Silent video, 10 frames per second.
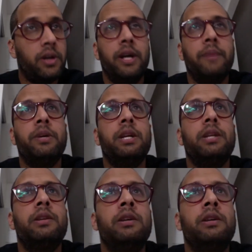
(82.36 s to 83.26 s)
I
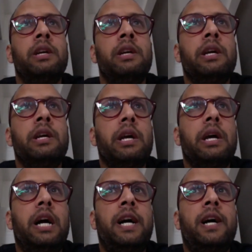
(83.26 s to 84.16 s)
mean,
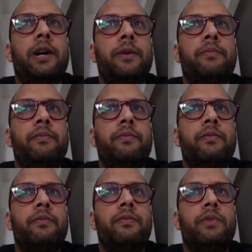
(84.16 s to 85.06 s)
um,
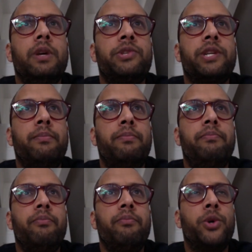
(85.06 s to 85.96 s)
it was like a
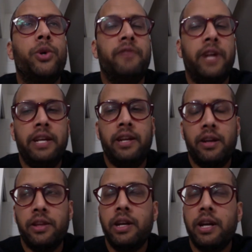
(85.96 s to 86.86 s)
bolt of lightning. I
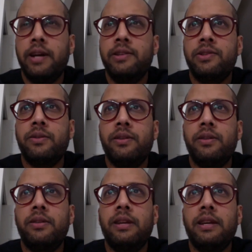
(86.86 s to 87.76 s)
think as
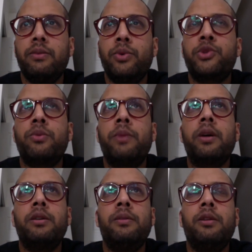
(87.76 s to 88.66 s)
what's
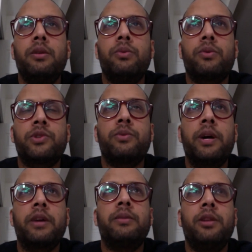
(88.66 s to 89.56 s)
remarkable, what's
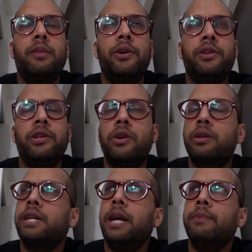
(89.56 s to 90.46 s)
remarkable about the New York
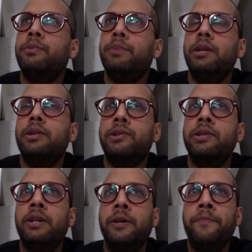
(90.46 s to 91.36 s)
Times
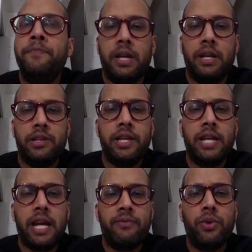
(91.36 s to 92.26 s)
piece is I think
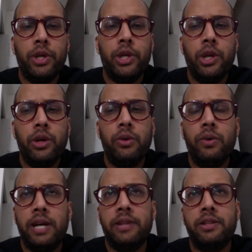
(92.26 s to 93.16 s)
everyone knew
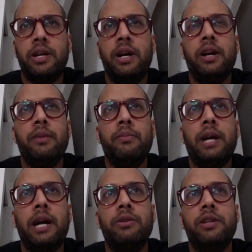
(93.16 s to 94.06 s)
at the time
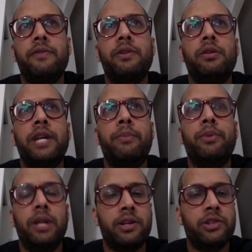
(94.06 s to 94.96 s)
how difficult that
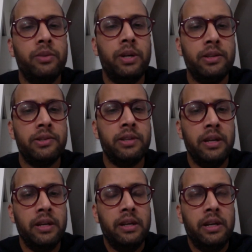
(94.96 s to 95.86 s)
production was
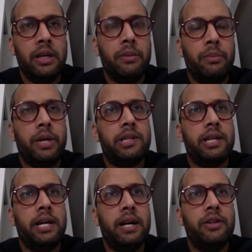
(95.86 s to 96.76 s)
but
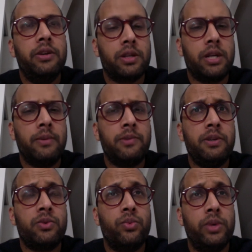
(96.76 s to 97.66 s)
uh, the New York Times
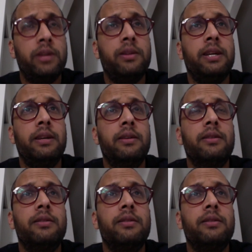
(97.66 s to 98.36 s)
piece really,